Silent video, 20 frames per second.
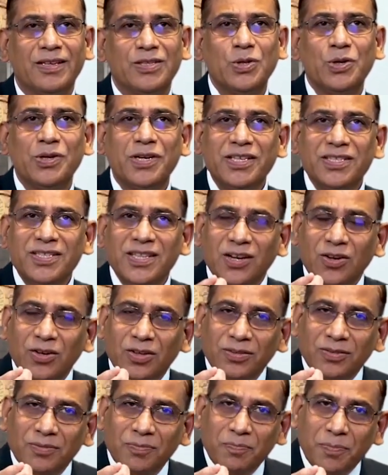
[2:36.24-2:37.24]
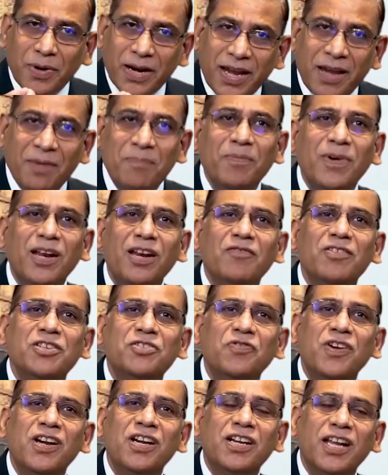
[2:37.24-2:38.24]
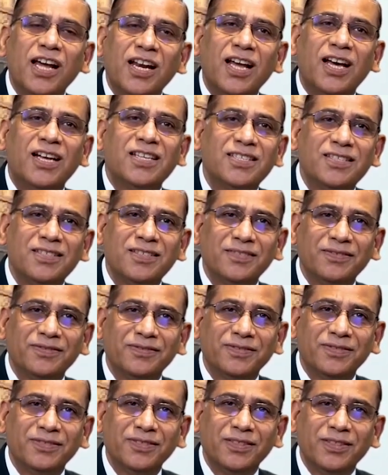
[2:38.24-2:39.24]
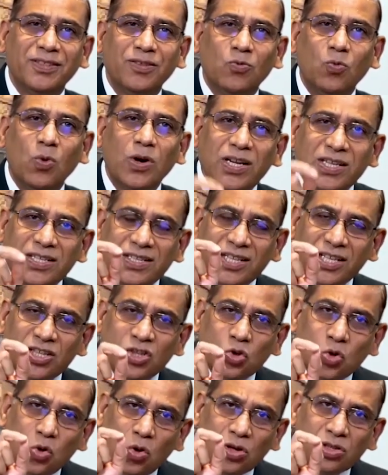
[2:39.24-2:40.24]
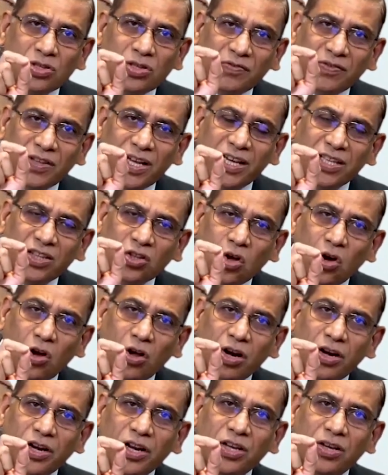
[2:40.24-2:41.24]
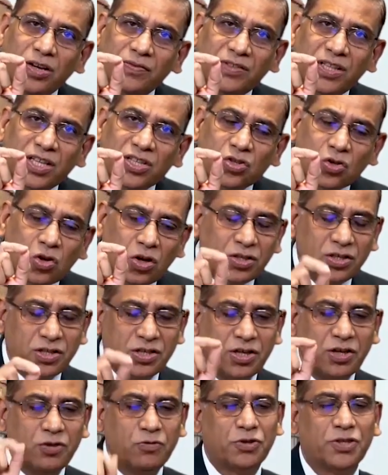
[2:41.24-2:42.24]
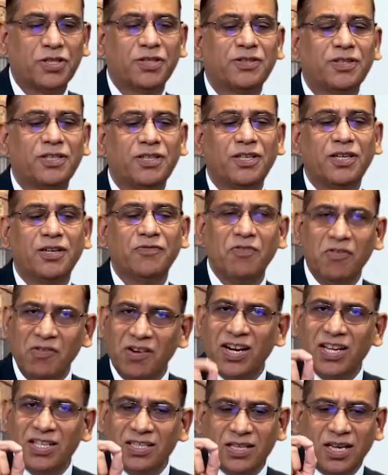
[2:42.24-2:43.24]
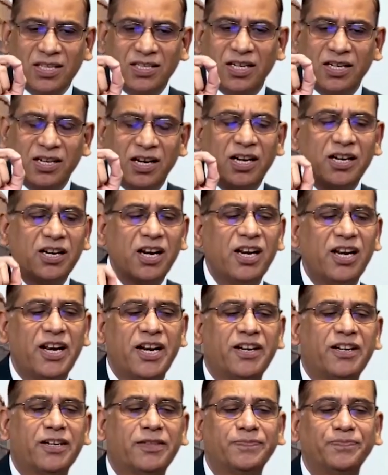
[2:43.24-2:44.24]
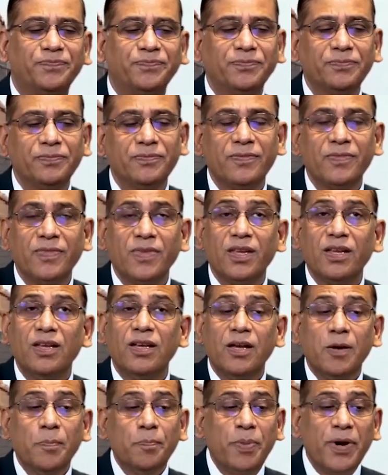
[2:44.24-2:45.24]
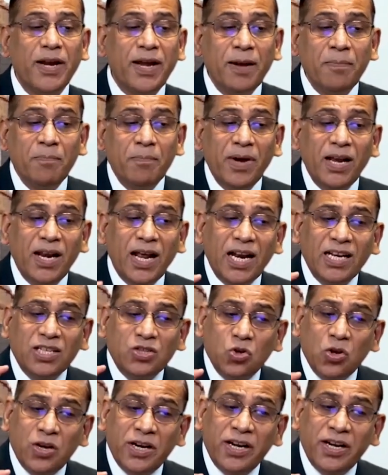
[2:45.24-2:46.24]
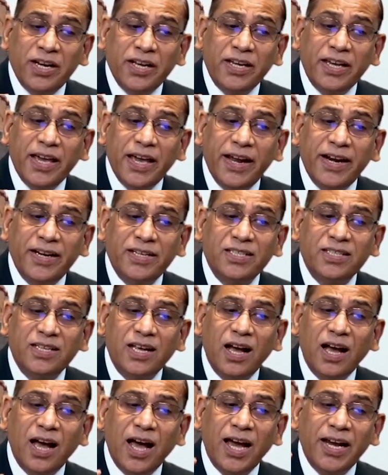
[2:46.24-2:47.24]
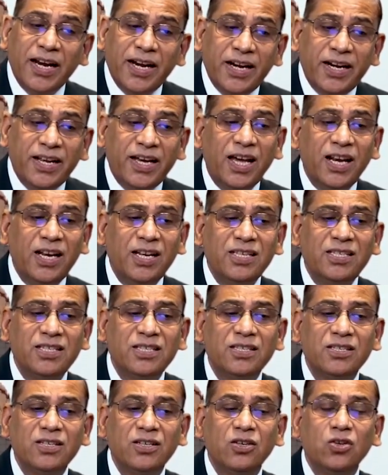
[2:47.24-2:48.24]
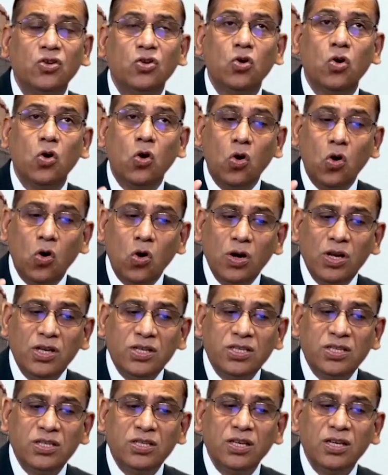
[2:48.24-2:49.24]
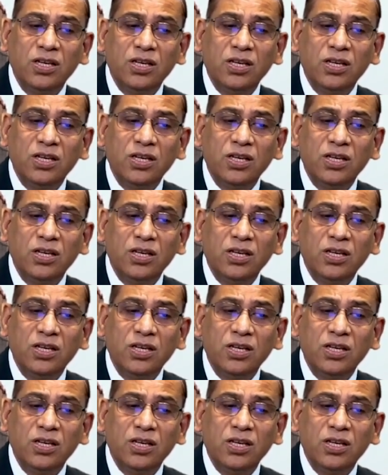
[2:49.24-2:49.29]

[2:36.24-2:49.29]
So it is the preamble which will tell us what is the source of the authority of this constitution. We will discuss it little later. Preamble also indicates ideals, goals,